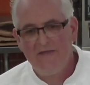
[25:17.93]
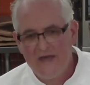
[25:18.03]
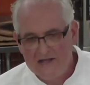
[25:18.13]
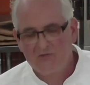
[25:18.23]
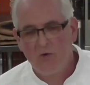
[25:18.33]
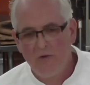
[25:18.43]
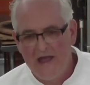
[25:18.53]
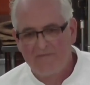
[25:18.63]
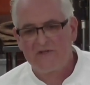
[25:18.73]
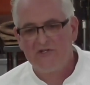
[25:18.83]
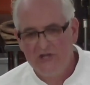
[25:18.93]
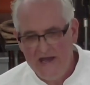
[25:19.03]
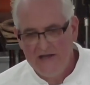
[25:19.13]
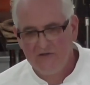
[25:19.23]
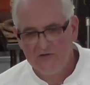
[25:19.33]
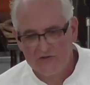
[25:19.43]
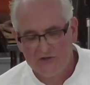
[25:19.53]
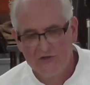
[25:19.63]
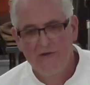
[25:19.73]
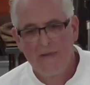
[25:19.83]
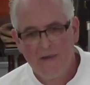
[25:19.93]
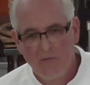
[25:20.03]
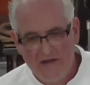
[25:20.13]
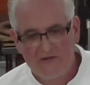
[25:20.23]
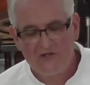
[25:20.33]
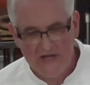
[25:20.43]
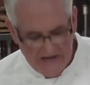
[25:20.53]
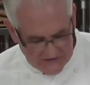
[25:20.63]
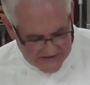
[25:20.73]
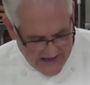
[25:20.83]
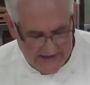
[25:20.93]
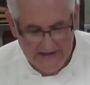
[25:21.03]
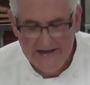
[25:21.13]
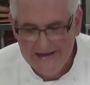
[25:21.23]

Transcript: That's what we have to change. We have to change that.